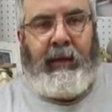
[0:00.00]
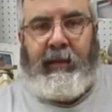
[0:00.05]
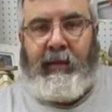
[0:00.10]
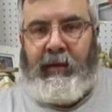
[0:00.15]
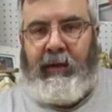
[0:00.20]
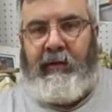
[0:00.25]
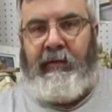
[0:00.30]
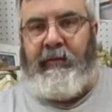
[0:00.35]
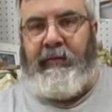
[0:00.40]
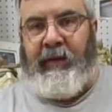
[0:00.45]

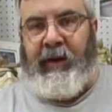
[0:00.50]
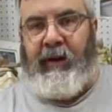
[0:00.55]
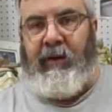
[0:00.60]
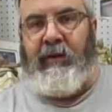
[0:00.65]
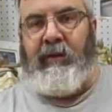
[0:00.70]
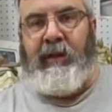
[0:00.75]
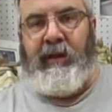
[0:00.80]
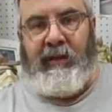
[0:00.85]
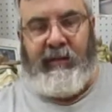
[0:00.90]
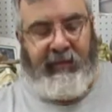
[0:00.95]
they're
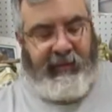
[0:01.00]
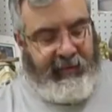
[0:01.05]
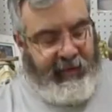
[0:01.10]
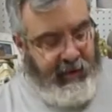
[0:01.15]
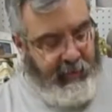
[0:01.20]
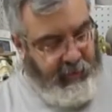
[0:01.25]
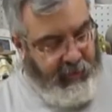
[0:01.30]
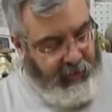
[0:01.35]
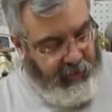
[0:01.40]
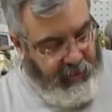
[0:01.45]
fairly
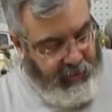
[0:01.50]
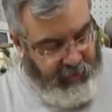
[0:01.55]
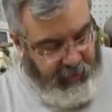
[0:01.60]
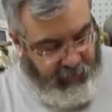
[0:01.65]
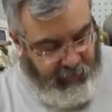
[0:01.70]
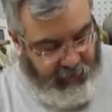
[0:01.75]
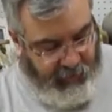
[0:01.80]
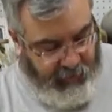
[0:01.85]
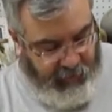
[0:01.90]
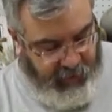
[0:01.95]
similar.
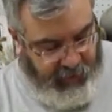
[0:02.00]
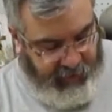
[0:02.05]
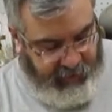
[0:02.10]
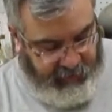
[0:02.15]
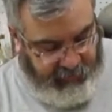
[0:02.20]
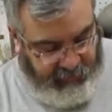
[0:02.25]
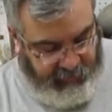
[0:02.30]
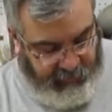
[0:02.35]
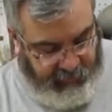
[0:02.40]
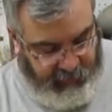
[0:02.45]
So I
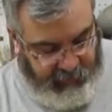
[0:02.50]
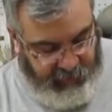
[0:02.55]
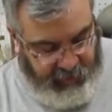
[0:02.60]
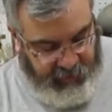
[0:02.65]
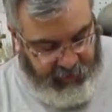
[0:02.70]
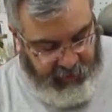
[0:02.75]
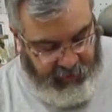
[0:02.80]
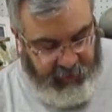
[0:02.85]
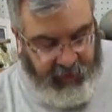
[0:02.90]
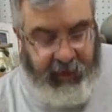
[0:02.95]
just,
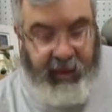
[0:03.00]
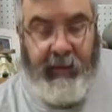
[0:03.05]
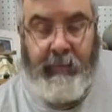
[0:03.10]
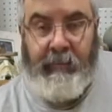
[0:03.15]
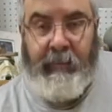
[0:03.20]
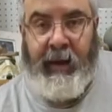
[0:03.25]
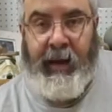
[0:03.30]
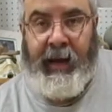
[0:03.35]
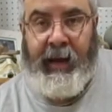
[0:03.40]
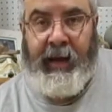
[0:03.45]
you know,
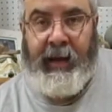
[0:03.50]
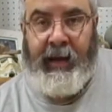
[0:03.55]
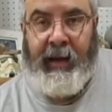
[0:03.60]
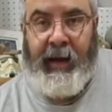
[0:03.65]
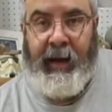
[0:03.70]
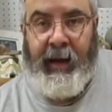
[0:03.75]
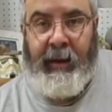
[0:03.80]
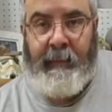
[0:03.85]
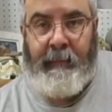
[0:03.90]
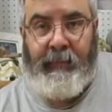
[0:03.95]
keep
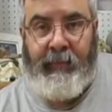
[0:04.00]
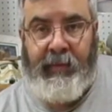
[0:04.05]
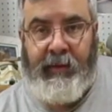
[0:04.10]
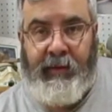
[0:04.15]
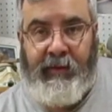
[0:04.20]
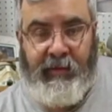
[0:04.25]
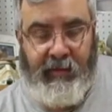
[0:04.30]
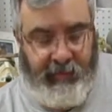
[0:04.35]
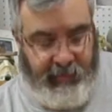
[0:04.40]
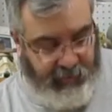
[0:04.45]
my,
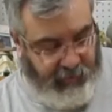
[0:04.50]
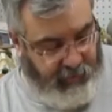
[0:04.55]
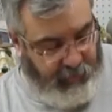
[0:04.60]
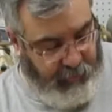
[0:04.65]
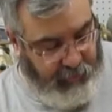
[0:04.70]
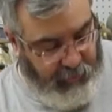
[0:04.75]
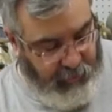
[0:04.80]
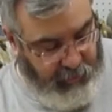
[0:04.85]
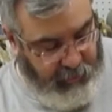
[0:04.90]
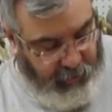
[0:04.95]
this is a
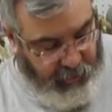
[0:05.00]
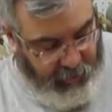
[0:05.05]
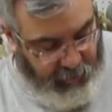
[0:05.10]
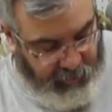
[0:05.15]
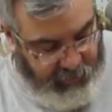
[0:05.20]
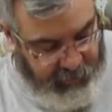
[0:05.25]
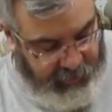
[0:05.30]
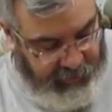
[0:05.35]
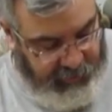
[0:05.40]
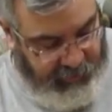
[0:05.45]
sprue
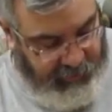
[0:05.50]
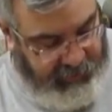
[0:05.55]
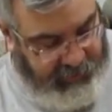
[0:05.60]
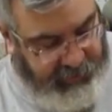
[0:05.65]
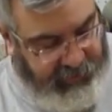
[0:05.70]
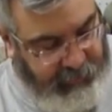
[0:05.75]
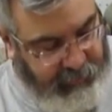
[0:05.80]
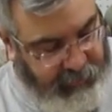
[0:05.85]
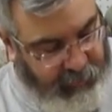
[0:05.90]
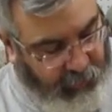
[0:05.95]
bowl, and I
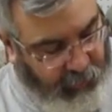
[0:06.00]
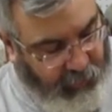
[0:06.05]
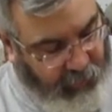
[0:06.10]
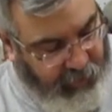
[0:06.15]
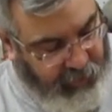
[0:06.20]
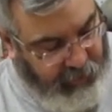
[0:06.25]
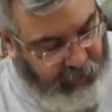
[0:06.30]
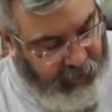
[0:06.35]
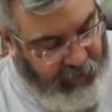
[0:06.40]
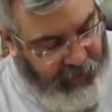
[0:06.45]
keep the
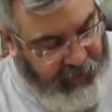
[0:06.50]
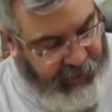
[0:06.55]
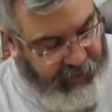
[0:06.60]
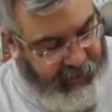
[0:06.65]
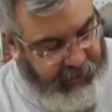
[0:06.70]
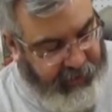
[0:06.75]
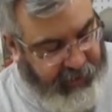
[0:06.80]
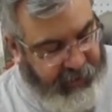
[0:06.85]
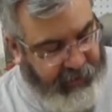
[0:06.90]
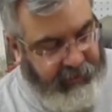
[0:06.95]
runner on
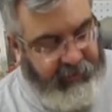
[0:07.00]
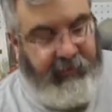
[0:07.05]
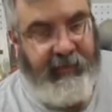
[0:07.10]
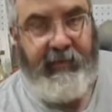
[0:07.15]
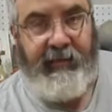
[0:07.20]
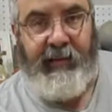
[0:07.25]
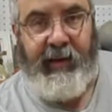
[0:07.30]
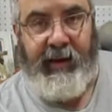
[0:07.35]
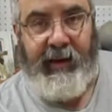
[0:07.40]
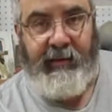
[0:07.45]
it, and I
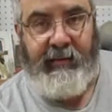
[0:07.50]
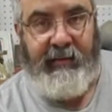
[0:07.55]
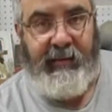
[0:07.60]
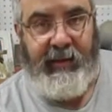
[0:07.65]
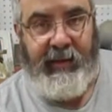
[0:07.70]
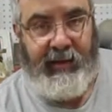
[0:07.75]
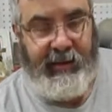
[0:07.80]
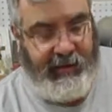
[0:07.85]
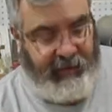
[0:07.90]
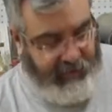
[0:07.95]
just change
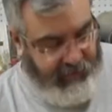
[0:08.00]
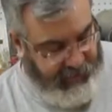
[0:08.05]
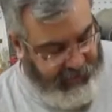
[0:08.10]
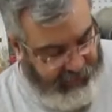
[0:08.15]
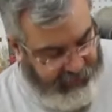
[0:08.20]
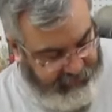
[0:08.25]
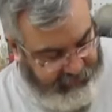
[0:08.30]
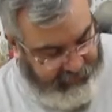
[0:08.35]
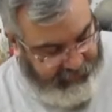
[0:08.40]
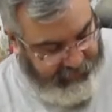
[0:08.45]
the end gates